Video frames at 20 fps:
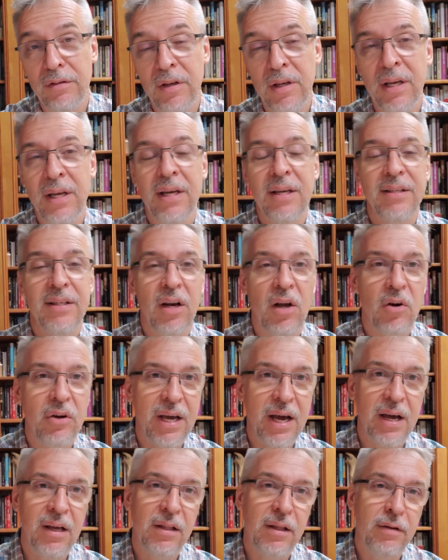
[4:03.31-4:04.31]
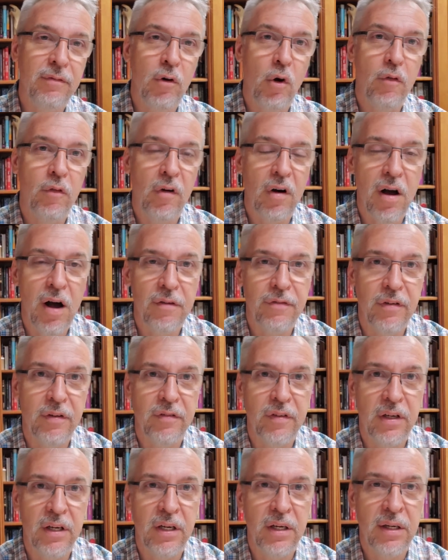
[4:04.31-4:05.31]
I said, "Oh yeah, I live over off of
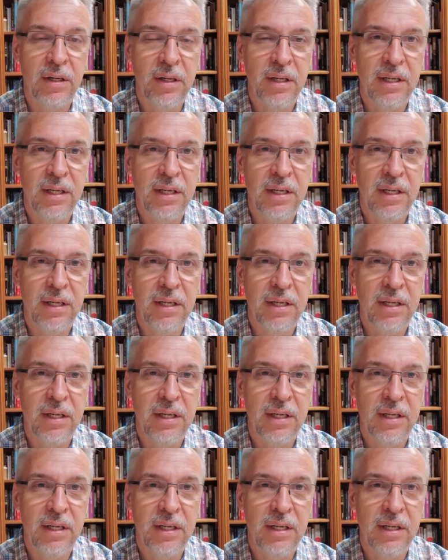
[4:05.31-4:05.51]
uh,